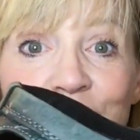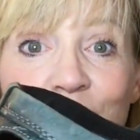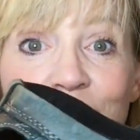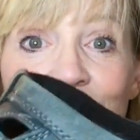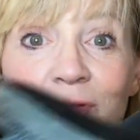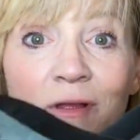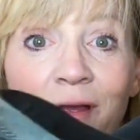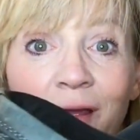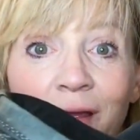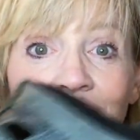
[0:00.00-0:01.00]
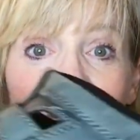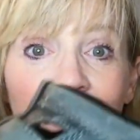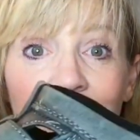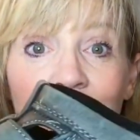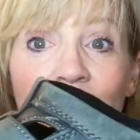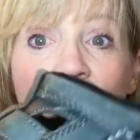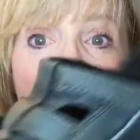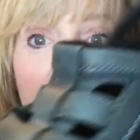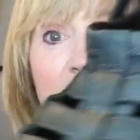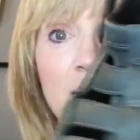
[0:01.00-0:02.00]
normal
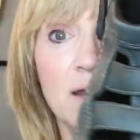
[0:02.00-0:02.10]
Croc,